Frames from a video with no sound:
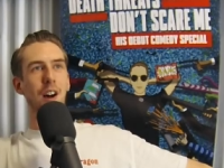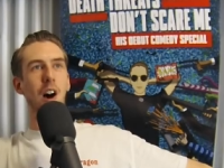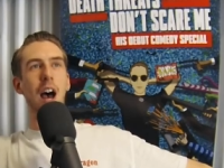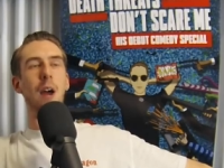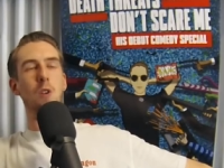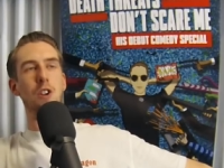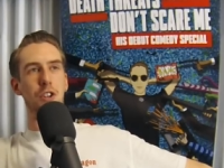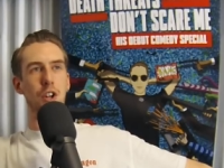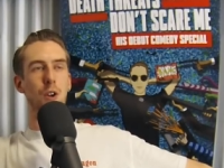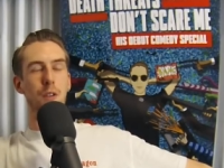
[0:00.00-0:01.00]
I would
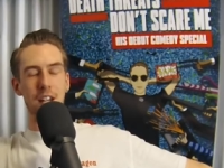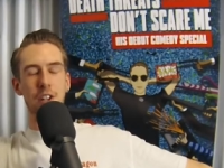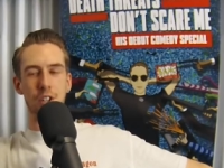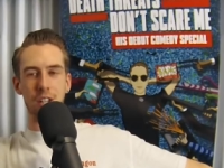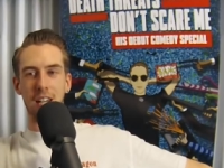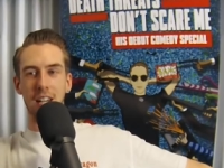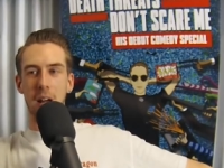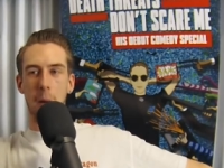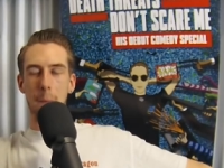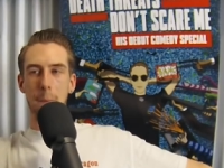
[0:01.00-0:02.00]
do this year